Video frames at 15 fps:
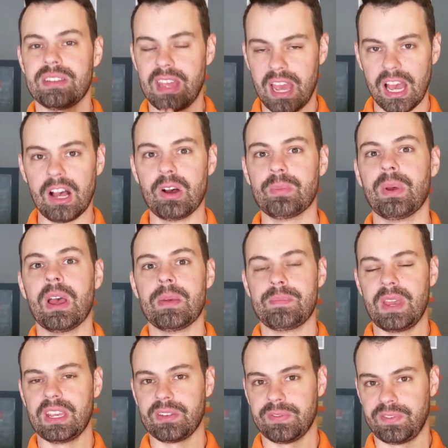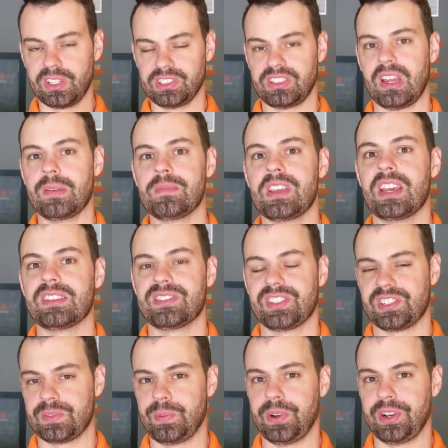to help make a first-time
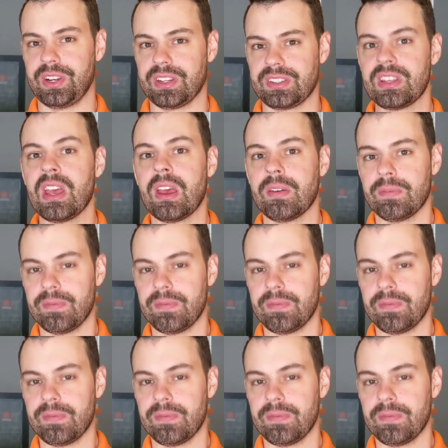guest experience